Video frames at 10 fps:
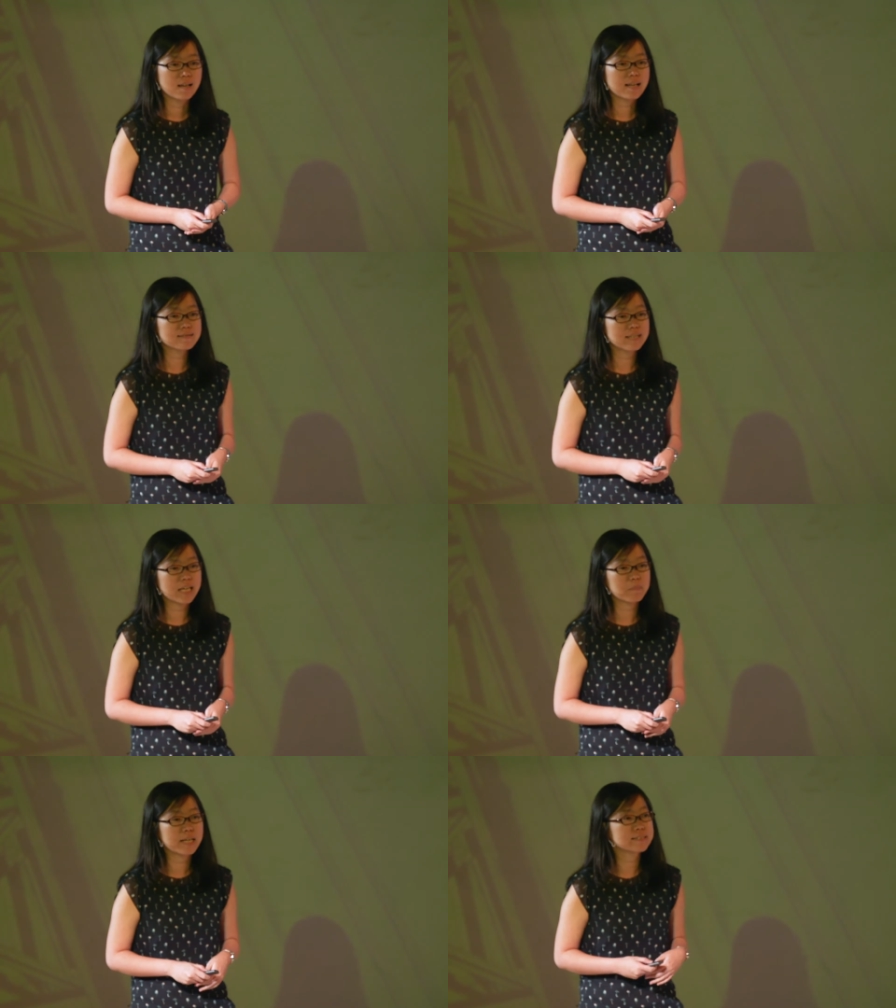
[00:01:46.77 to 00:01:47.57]
Uh, let's
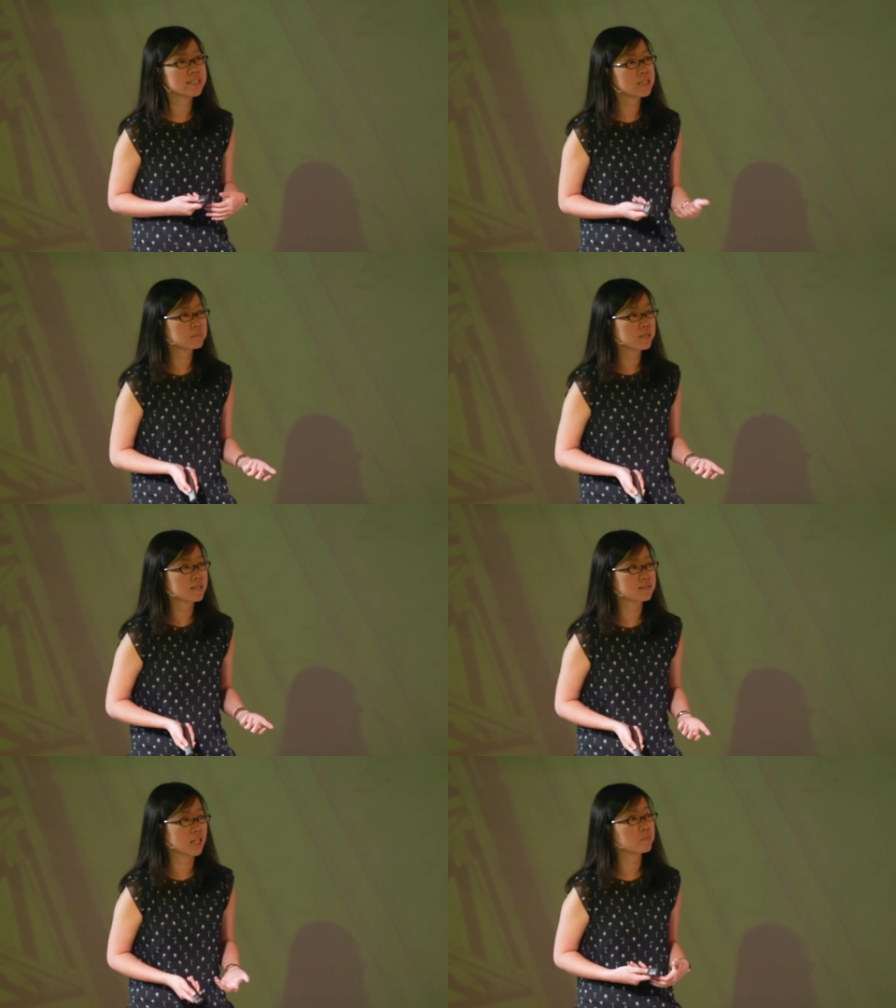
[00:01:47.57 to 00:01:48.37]
say my team
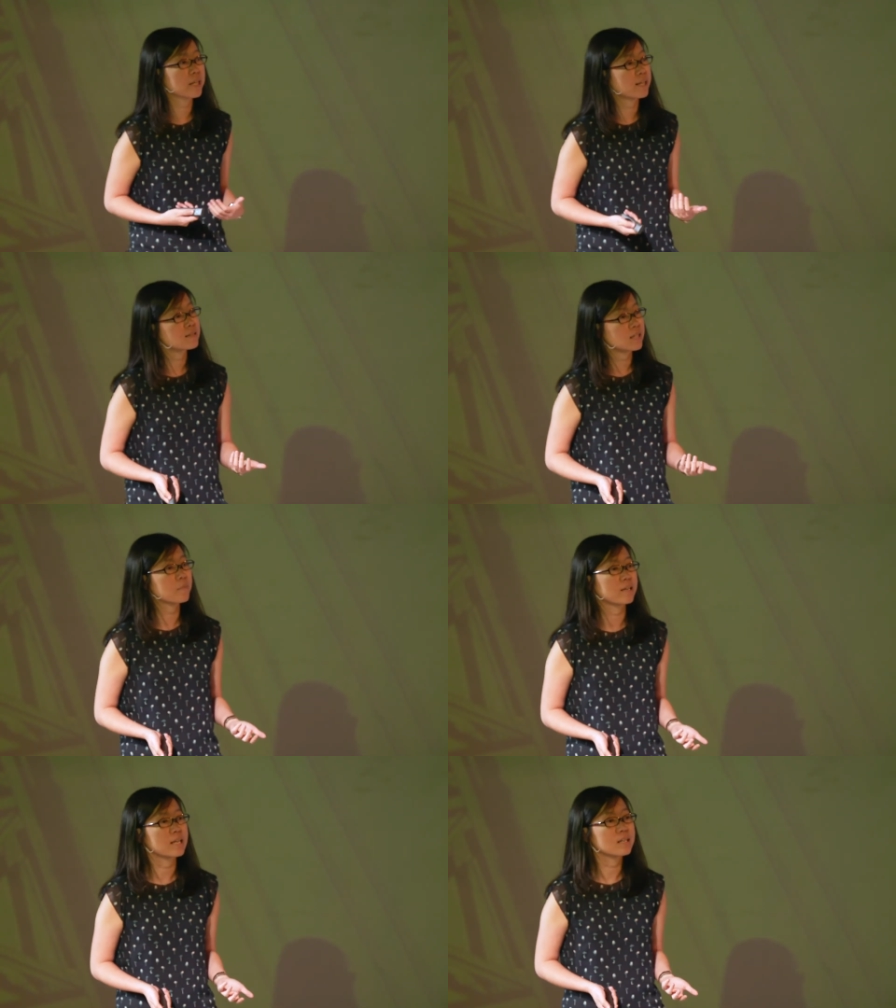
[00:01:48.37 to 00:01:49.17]
is celebrating
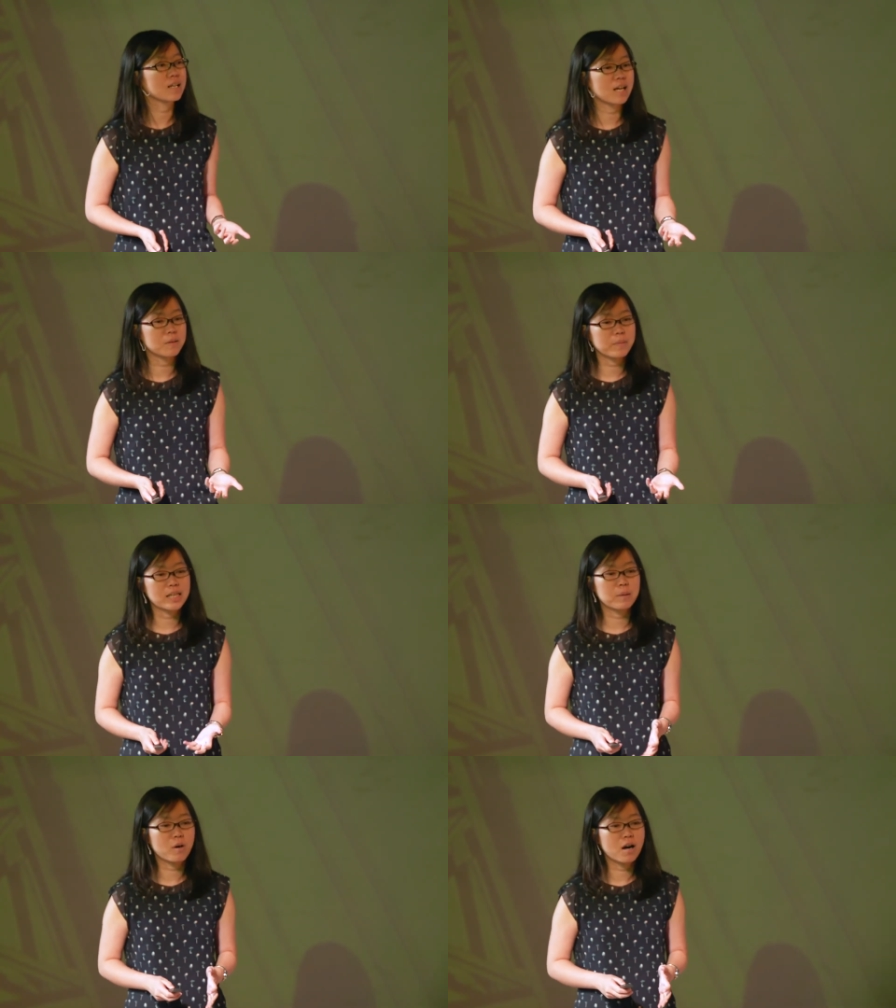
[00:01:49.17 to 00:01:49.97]
something, um,
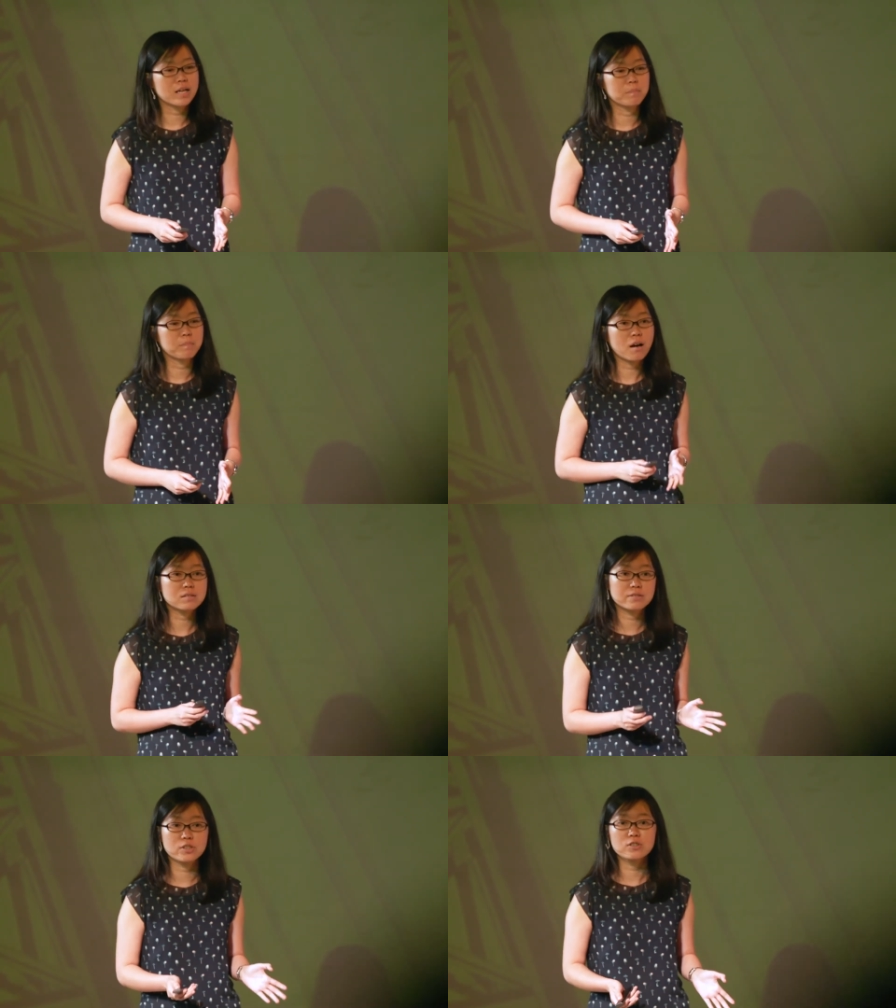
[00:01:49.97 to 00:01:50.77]
and they bought a
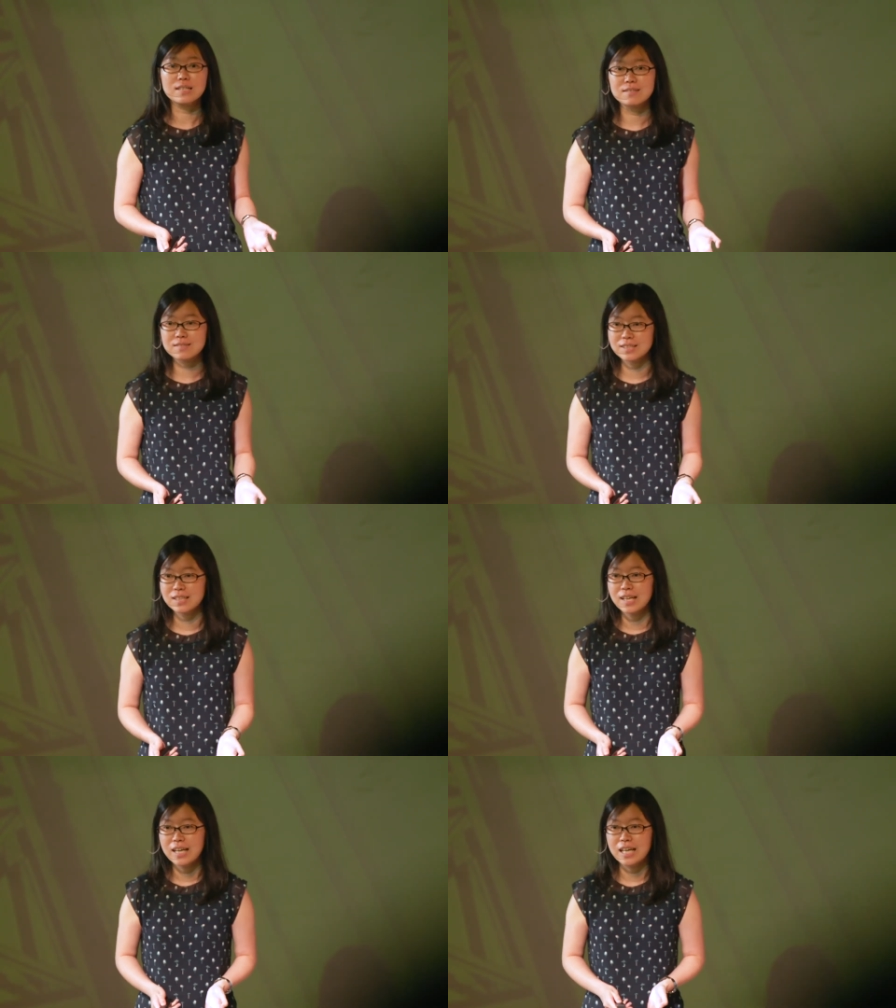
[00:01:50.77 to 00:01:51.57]
box of donuts.
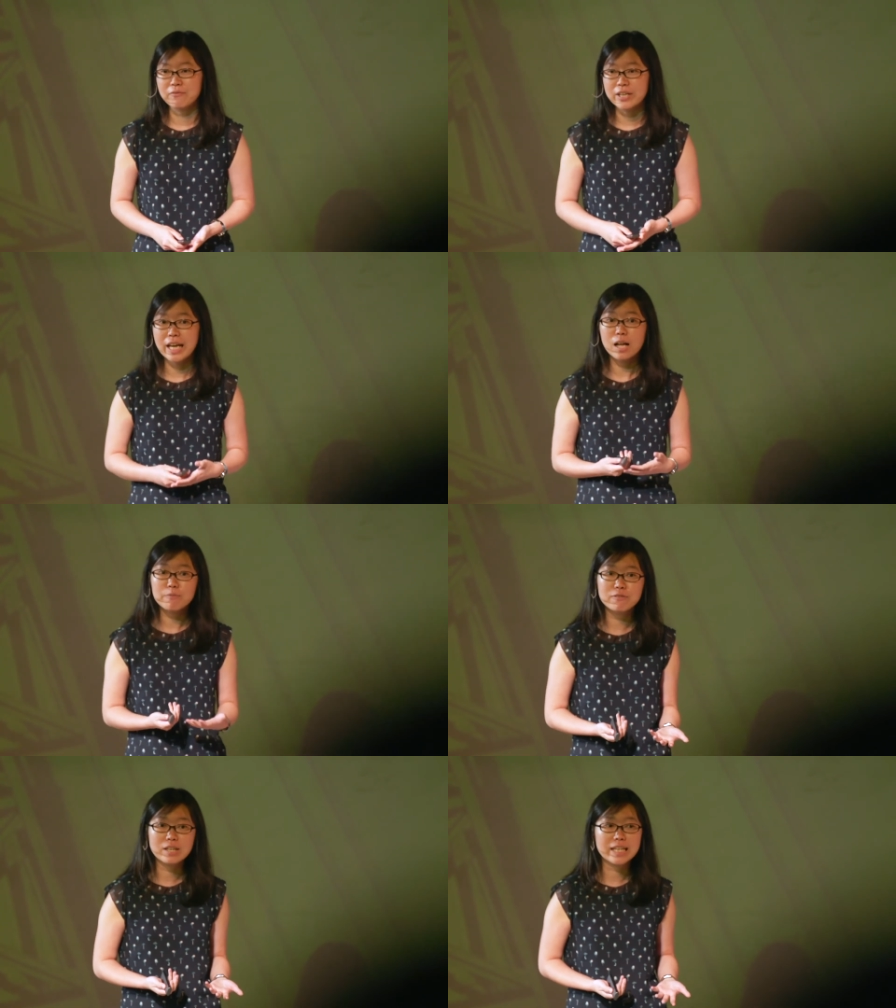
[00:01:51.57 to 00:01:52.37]
And very
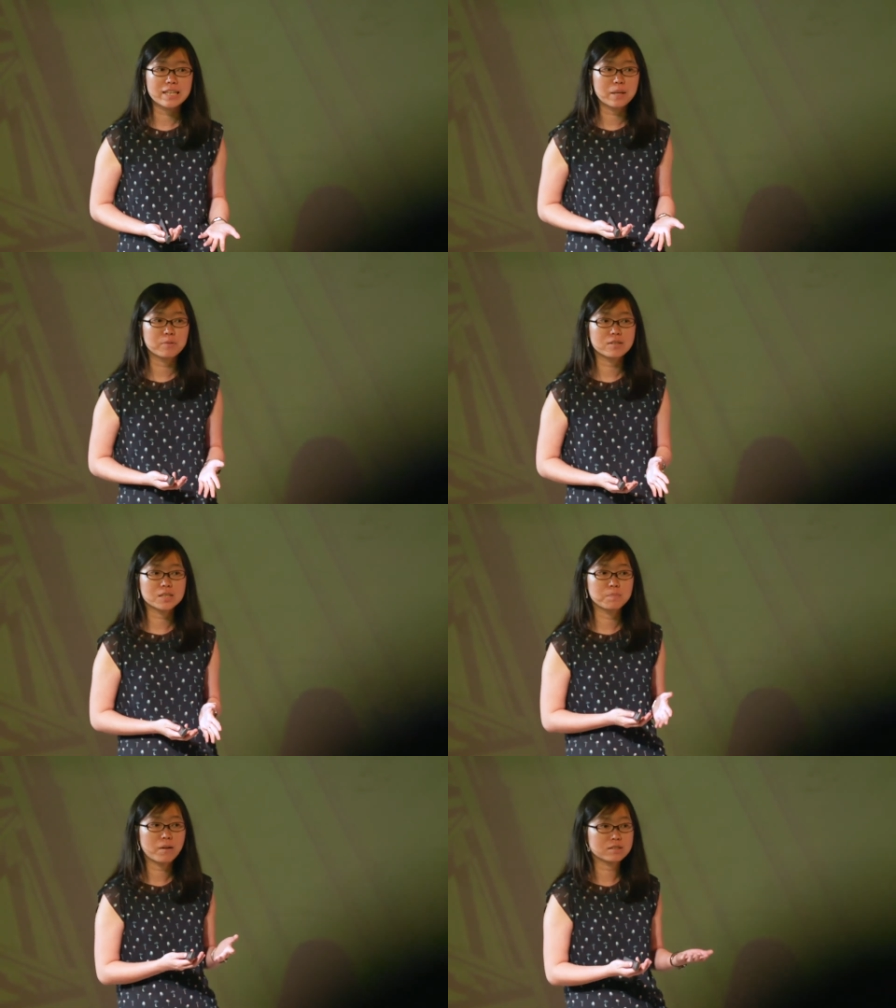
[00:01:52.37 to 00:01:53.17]
helpfully, they put
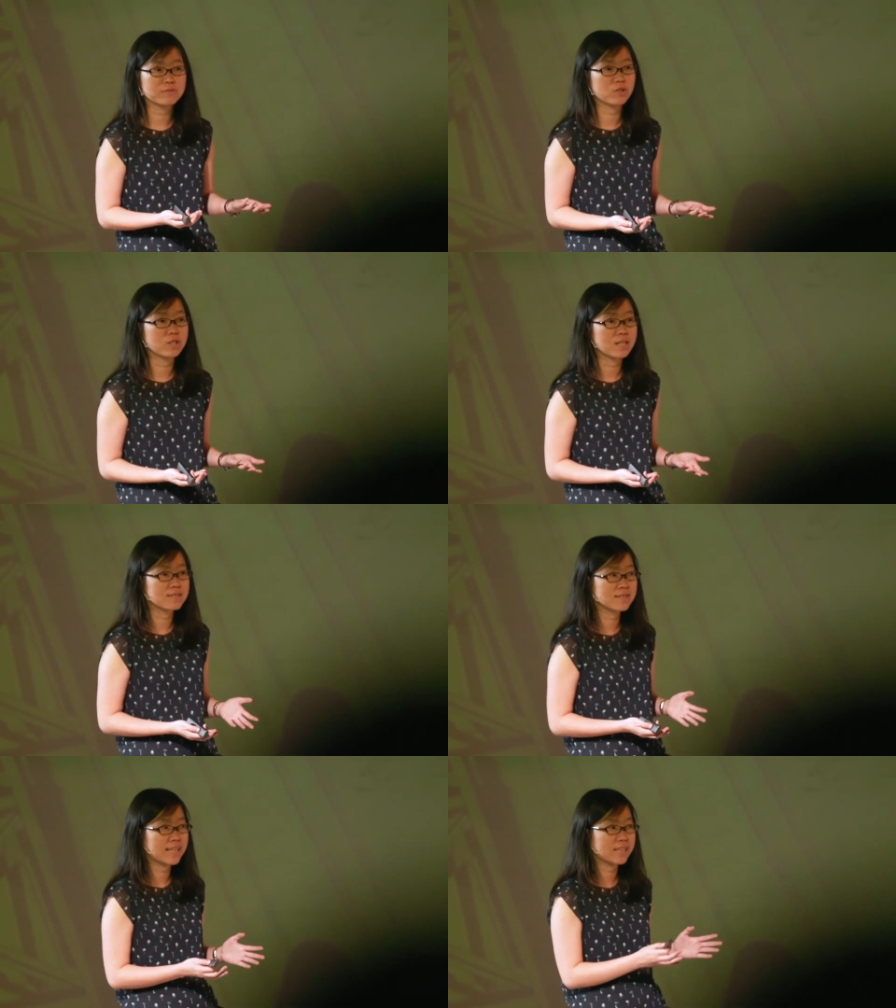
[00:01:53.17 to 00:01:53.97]
this box of
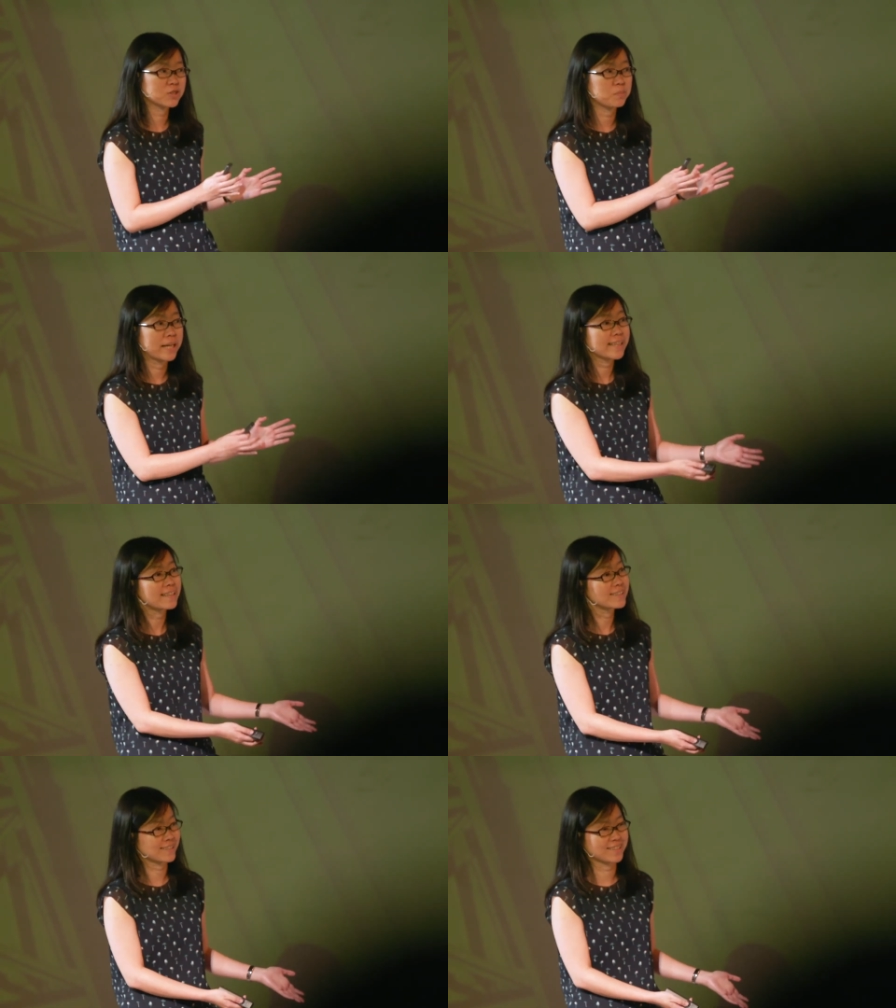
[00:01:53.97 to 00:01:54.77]
donuts next to my
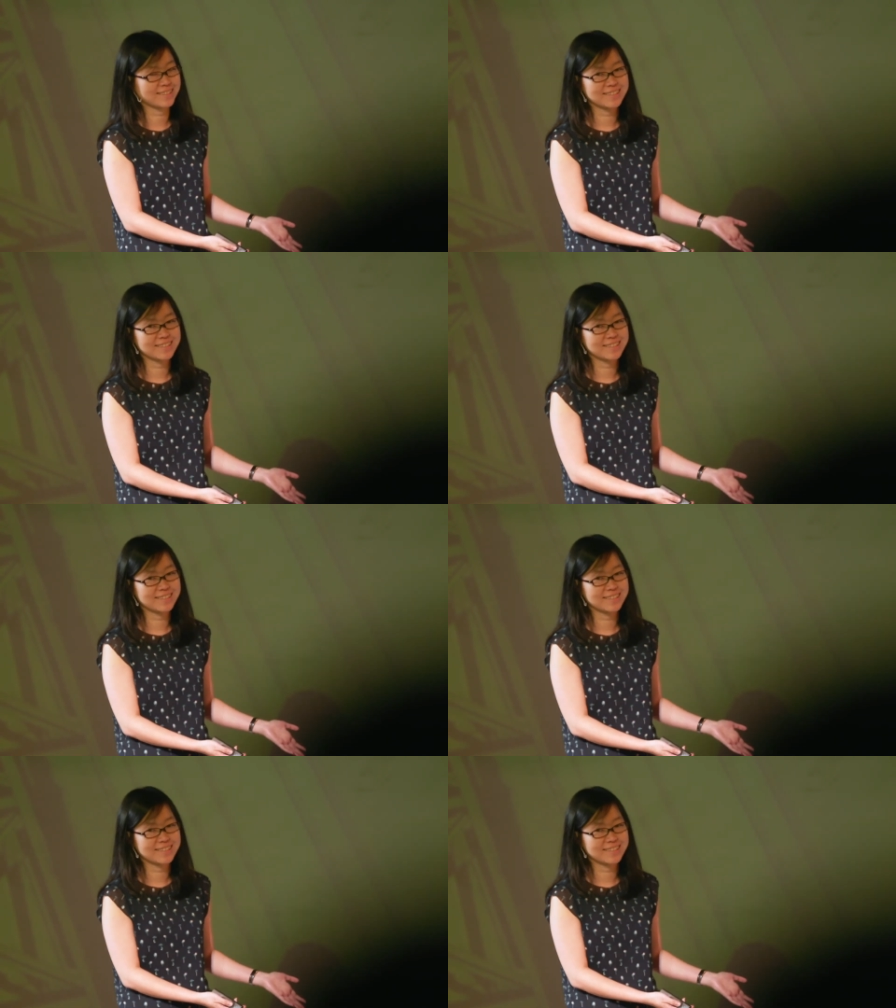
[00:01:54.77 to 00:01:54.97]
desk.